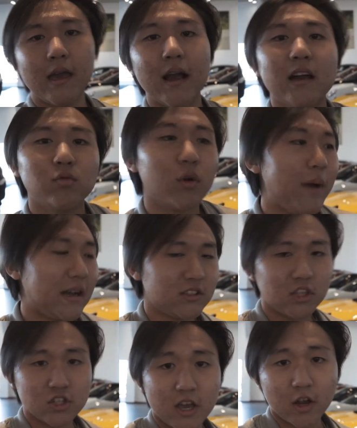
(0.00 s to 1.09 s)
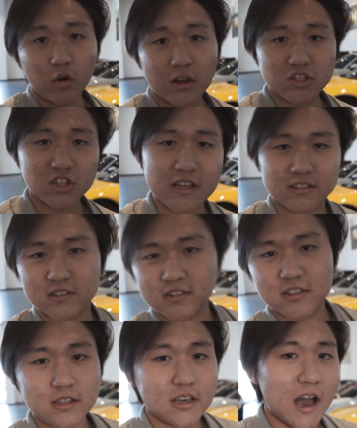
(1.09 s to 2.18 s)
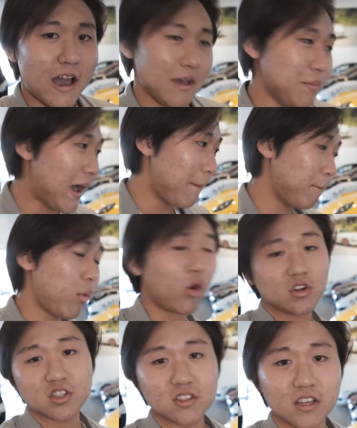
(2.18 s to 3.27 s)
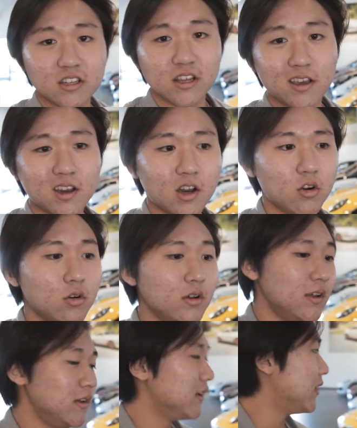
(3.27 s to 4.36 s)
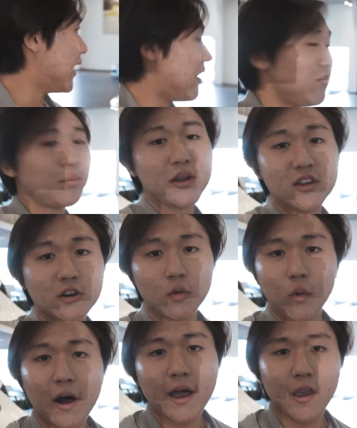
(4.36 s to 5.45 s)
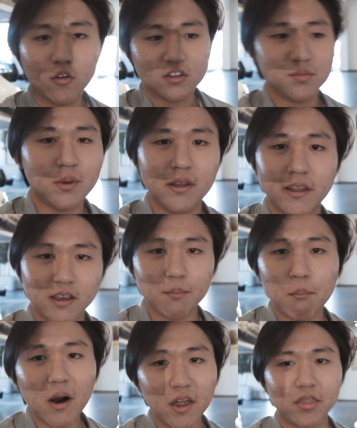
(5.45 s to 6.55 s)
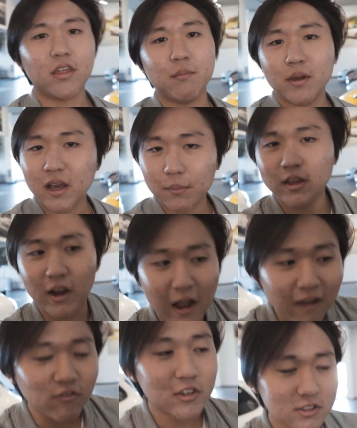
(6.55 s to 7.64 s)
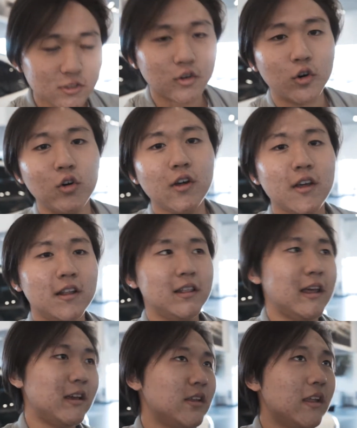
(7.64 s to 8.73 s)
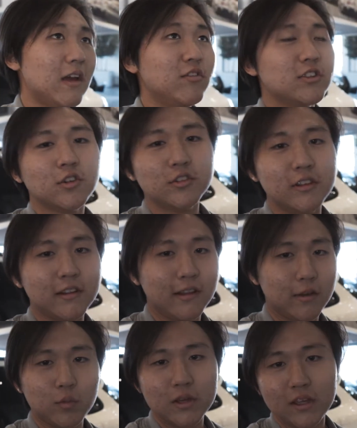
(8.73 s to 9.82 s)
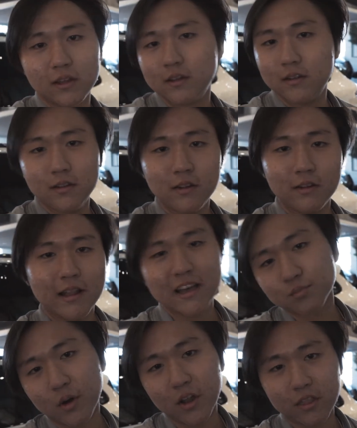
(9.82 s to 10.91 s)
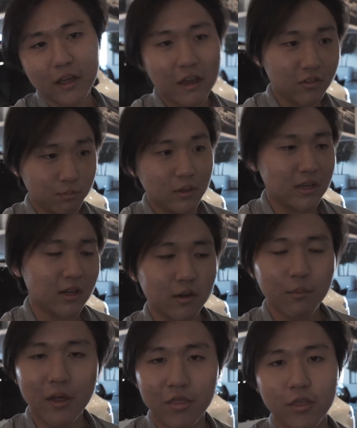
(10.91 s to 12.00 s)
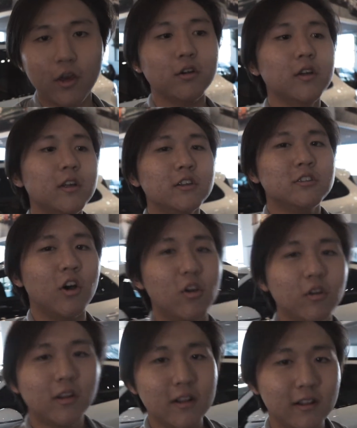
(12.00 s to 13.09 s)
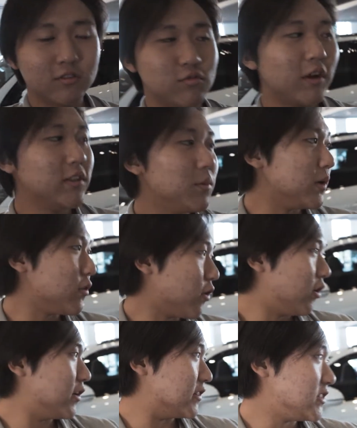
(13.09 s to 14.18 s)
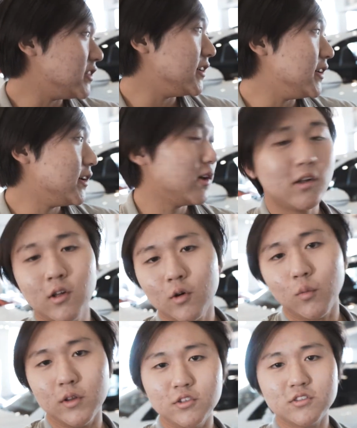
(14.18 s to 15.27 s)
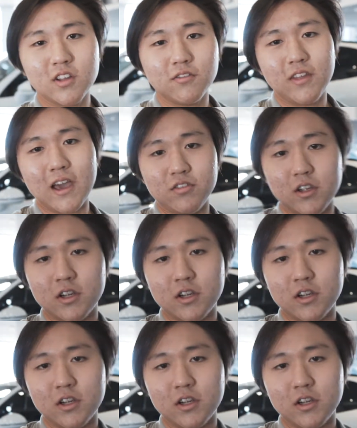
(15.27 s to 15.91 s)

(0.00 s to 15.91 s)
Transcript: Hey guys, welcome back to the channel. As you guys can see, I am at Porsche San Diego. I haven't been here in a while. It's been like a month. I've been coming here every single week. Last month, I haven't been here in a month though. So let's run the B-roll and see what new stuff they have